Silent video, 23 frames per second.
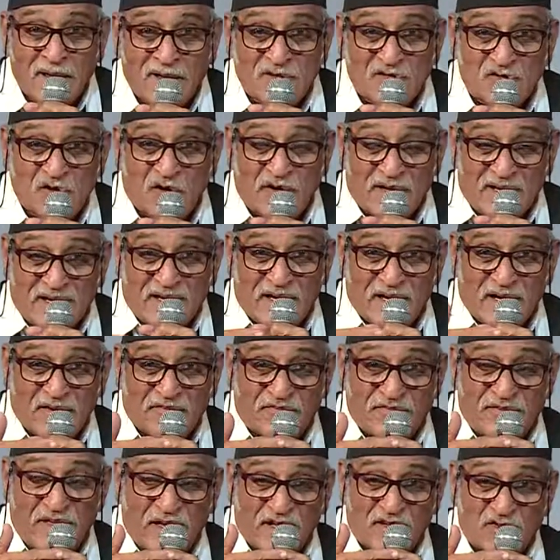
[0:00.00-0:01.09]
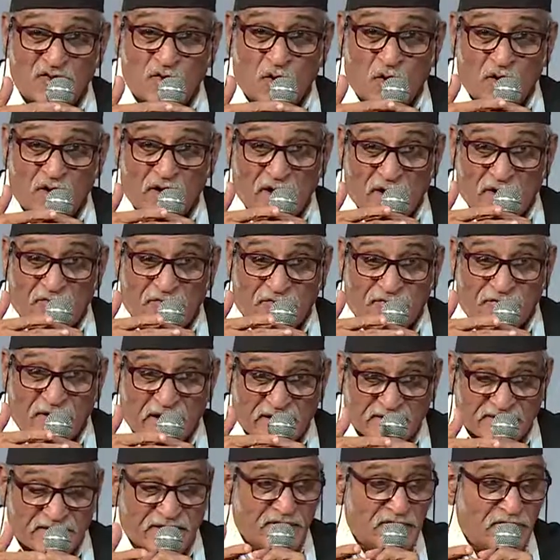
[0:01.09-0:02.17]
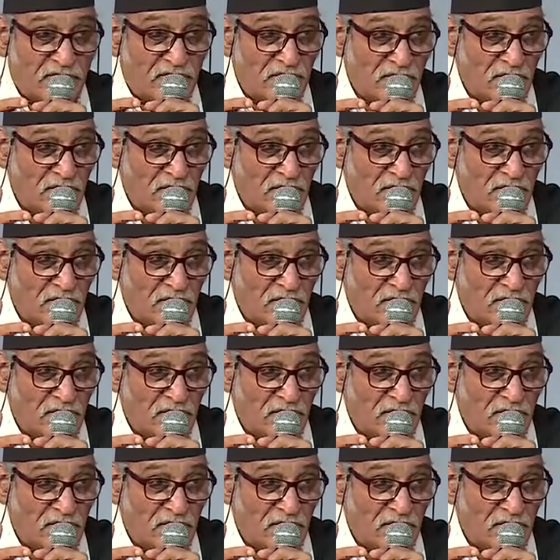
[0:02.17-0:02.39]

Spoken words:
So if there is no effective